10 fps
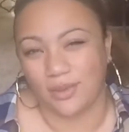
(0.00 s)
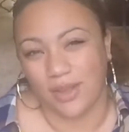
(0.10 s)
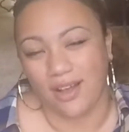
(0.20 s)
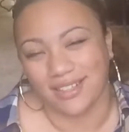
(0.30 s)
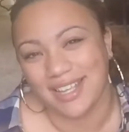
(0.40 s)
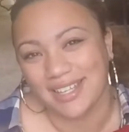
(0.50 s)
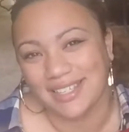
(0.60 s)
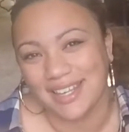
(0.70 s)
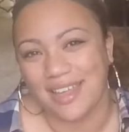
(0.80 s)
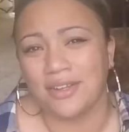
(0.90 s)
So we all tie
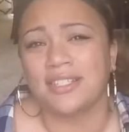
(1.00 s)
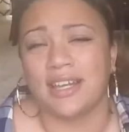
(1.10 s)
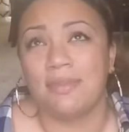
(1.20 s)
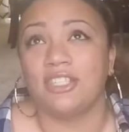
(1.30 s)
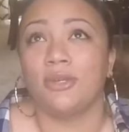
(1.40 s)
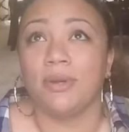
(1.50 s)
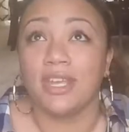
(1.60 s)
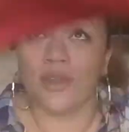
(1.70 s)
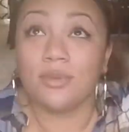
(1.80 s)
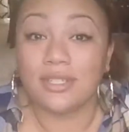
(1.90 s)
together. It's gonna be super
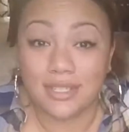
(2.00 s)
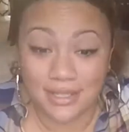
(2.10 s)
cute.